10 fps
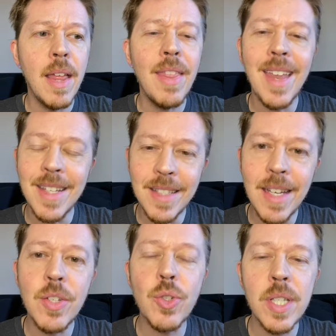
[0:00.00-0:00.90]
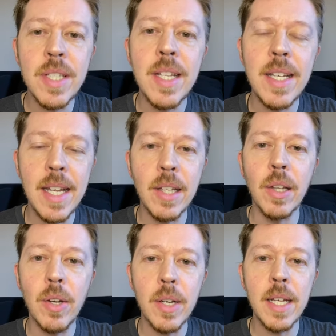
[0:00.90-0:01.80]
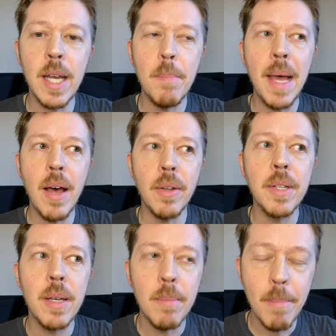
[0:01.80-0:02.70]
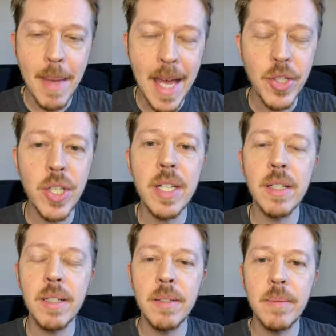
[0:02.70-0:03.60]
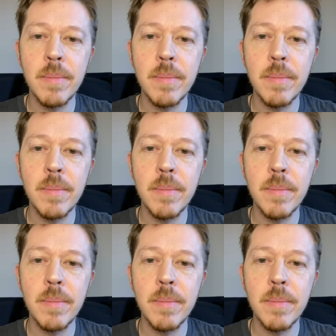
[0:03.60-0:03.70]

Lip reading: that is interested in learning about magic,